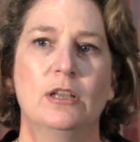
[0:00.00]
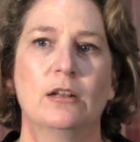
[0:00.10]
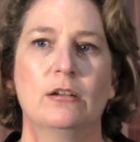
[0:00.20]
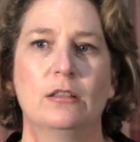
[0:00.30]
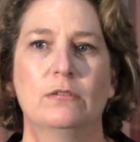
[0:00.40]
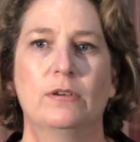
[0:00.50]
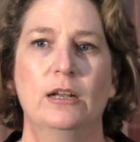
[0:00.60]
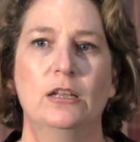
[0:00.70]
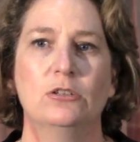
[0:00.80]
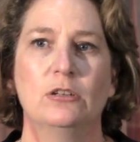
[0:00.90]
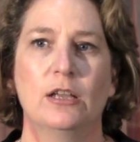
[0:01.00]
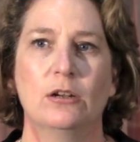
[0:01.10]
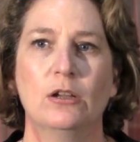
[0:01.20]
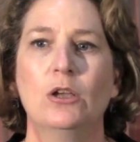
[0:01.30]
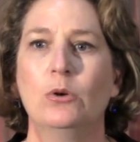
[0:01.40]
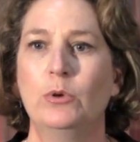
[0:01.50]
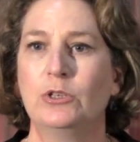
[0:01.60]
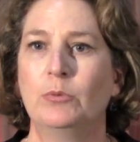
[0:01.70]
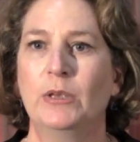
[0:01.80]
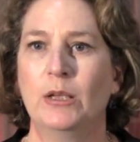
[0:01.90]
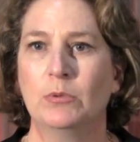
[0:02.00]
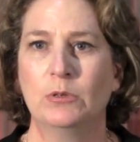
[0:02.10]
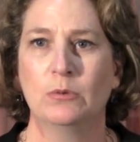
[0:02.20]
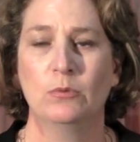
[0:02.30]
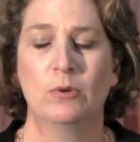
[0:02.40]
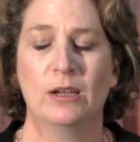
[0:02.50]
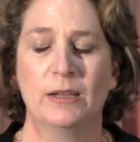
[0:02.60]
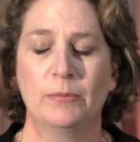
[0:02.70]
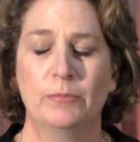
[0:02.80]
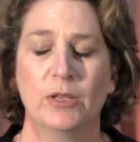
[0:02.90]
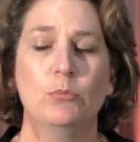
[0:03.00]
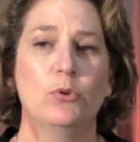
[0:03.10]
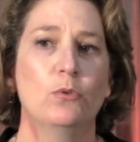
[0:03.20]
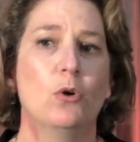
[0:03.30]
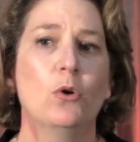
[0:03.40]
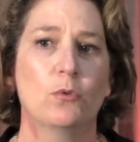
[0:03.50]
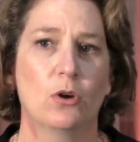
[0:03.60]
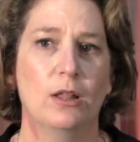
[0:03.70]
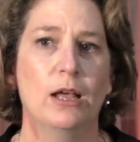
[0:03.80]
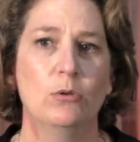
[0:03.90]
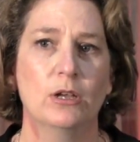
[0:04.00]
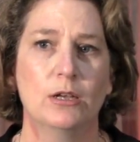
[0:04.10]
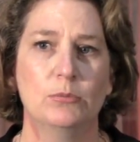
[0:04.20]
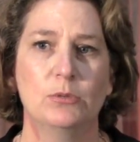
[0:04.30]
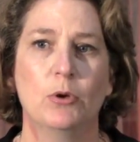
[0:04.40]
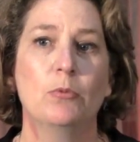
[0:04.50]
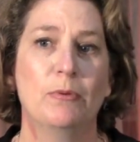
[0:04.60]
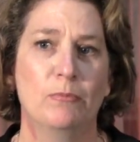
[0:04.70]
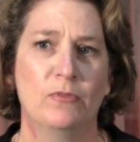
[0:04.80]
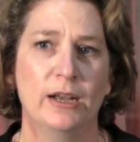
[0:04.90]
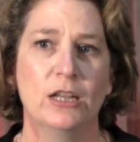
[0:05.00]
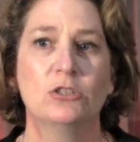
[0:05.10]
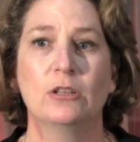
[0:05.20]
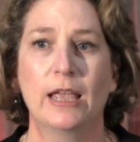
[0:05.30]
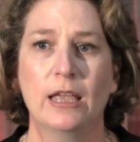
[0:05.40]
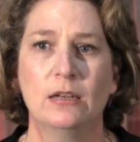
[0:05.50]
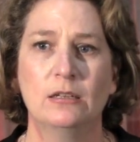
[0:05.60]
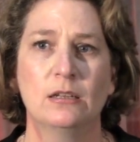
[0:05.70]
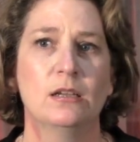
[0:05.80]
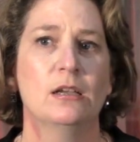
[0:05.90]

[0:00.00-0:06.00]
data and their financial data, we should be able to improve overall outcomes, both financial and